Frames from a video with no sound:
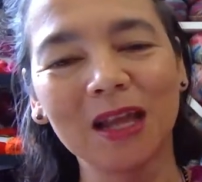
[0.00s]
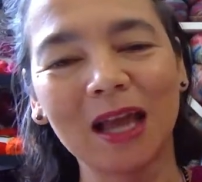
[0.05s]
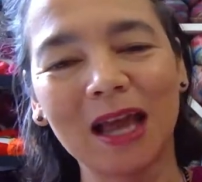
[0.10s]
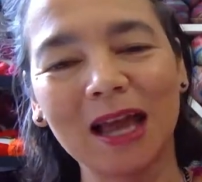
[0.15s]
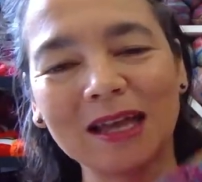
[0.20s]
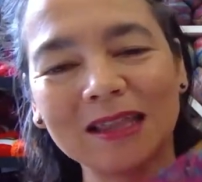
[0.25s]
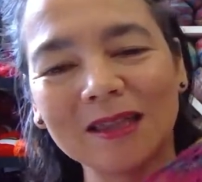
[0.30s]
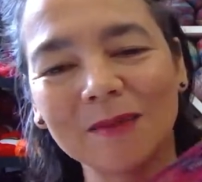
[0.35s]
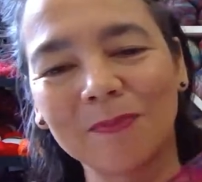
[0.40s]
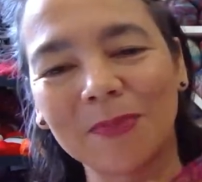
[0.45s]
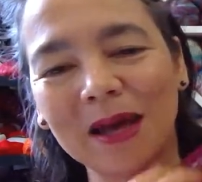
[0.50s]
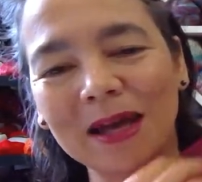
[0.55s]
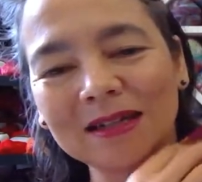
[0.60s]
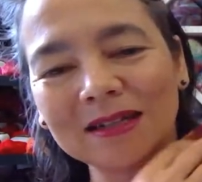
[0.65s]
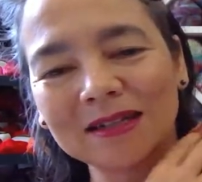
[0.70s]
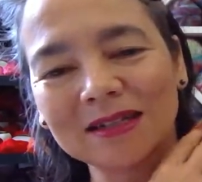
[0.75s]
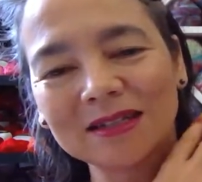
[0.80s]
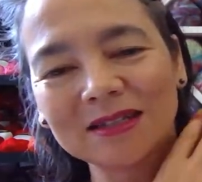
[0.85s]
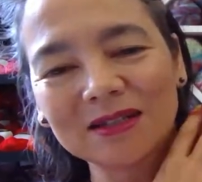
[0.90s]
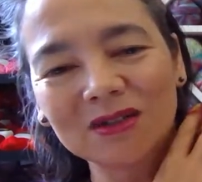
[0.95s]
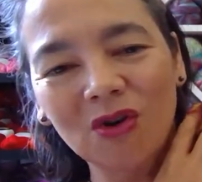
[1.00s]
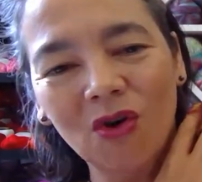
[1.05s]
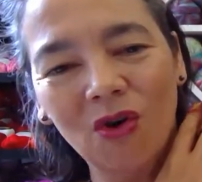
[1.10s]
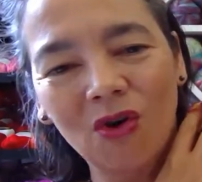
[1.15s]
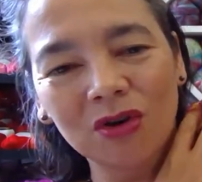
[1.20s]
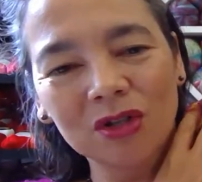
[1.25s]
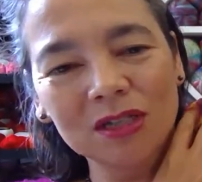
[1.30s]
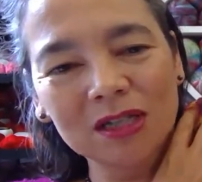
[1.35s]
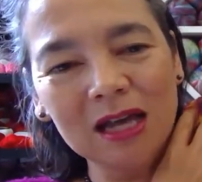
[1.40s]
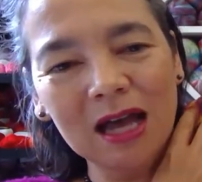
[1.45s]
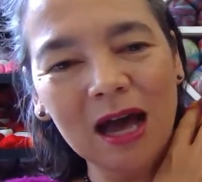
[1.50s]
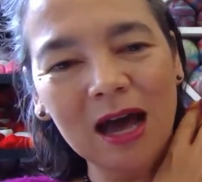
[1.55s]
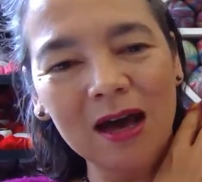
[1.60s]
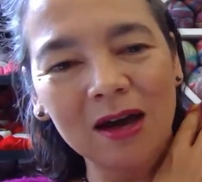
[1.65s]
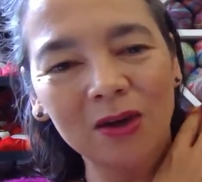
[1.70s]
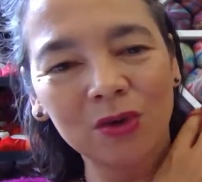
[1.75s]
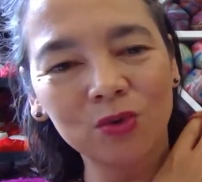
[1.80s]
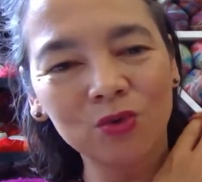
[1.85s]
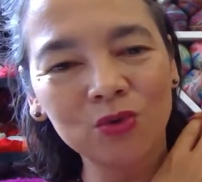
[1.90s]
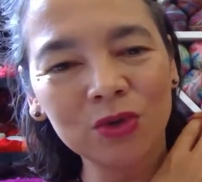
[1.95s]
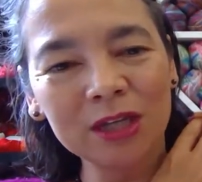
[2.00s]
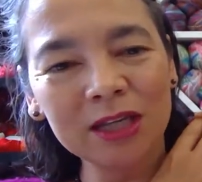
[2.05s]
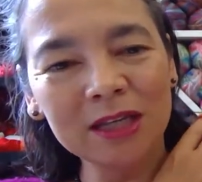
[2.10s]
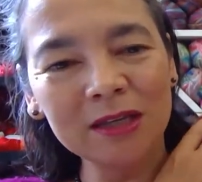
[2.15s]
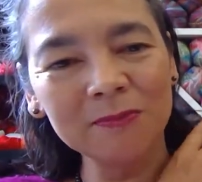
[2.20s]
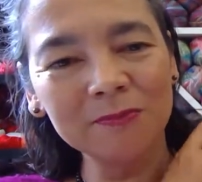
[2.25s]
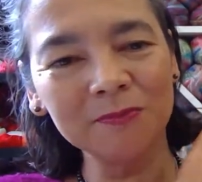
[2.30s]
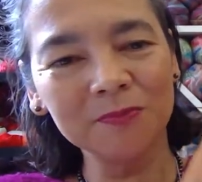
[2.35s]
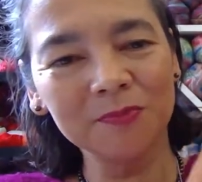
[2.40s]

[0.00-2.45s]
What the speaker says: and the pattern is called Haruni.